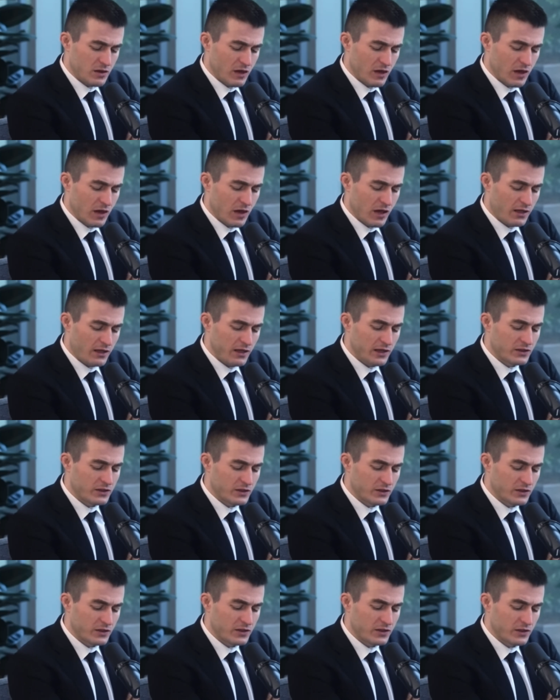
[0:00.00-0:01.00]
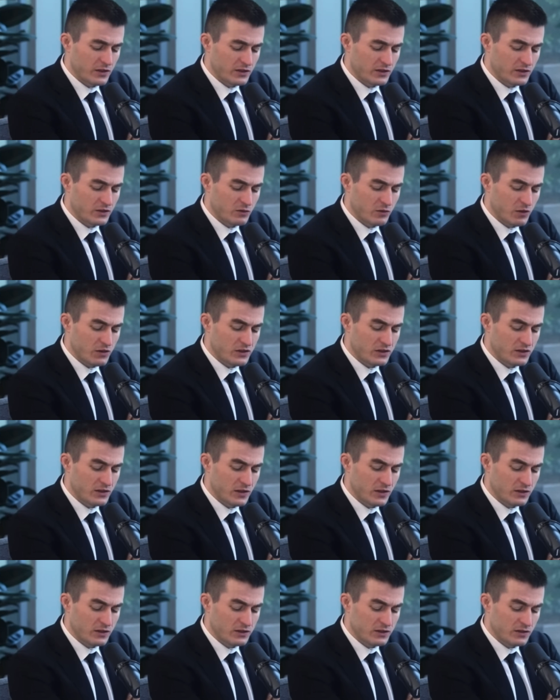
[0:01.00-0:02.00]
I'd like to linger on this question
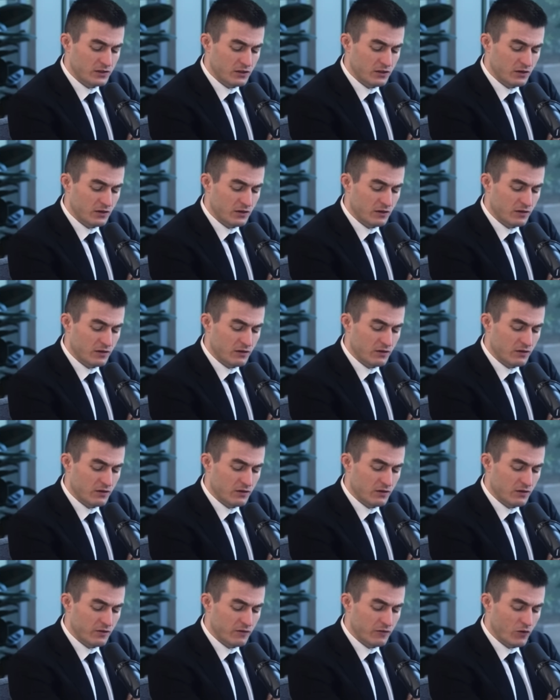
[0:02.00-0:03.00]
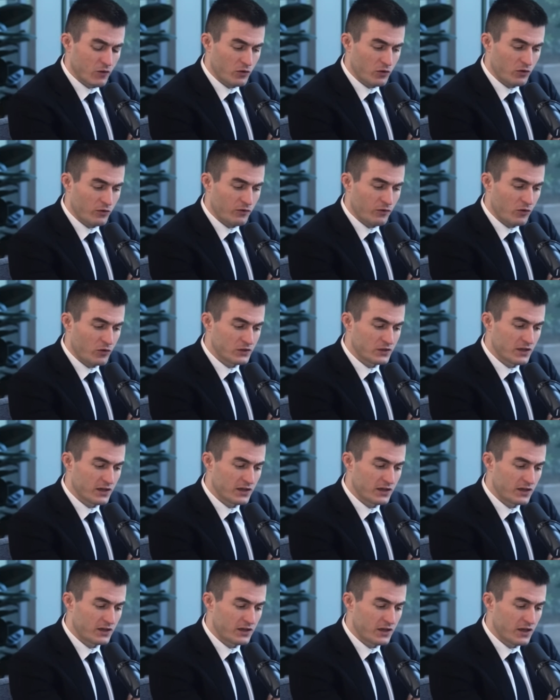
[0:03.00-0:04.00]
that folks
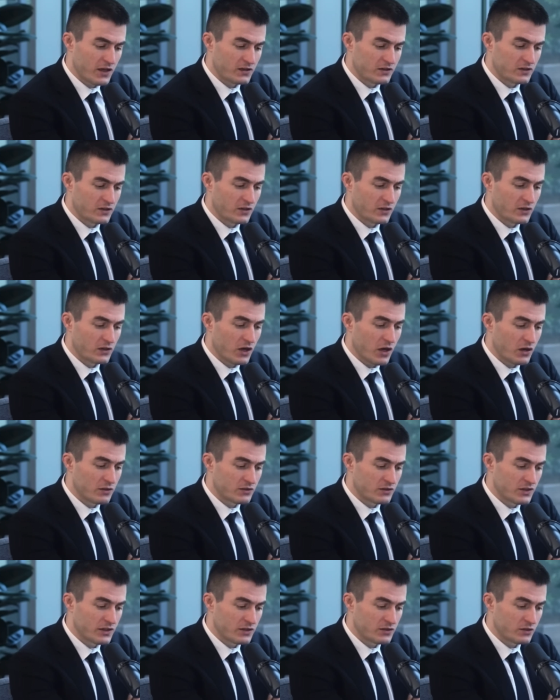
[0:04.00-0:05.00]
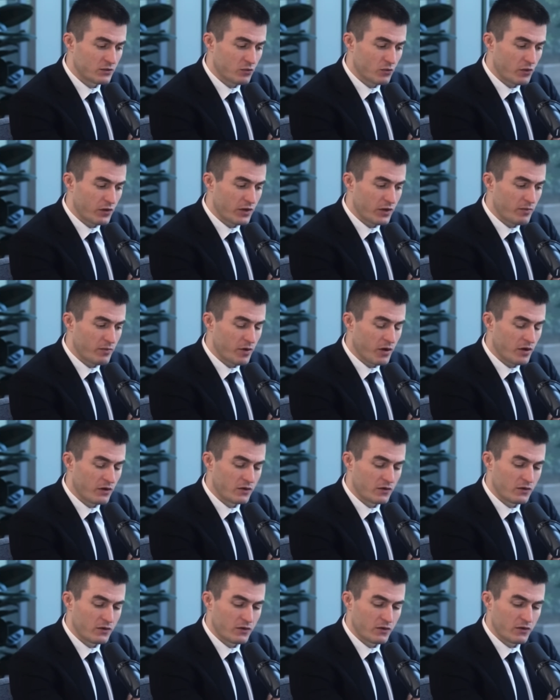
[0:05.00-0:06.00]
like Eliezer Yudkowsky has to worry
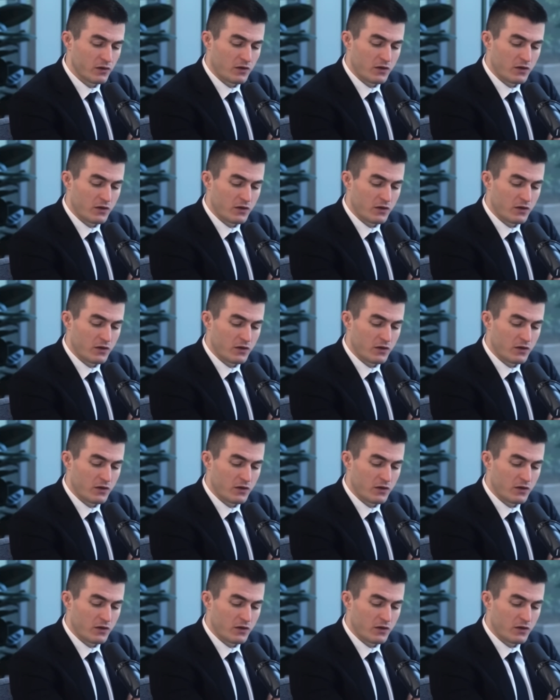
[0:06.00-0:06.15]
about,